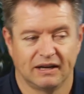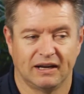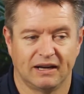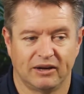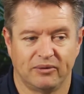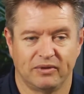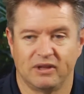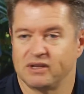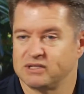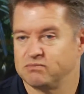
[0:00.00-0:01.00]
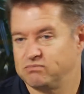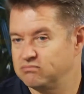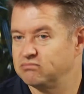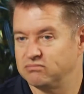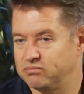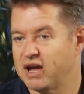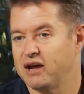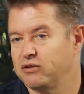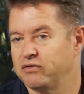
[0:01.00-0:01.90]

and it's part